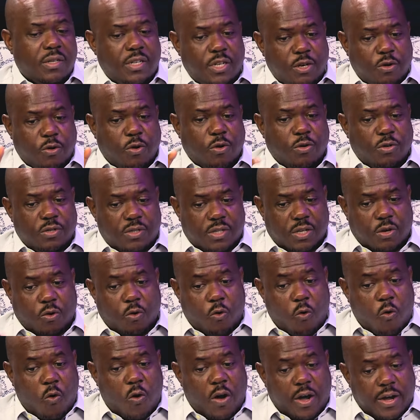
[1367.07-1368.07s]
he calls the
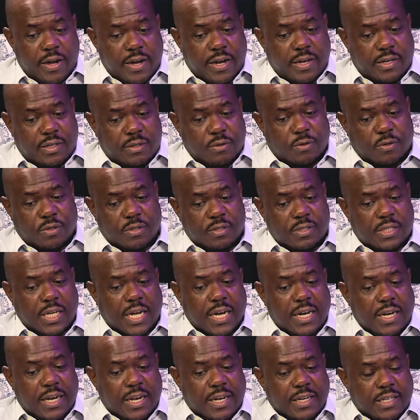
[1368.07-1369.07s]
quiet or
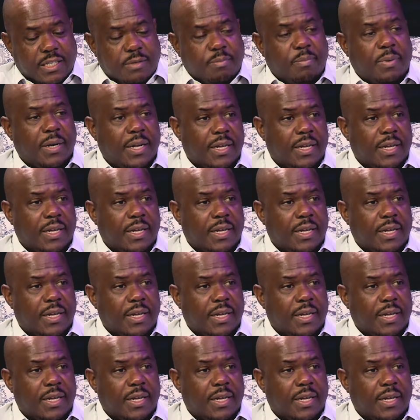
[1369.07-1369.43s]
silent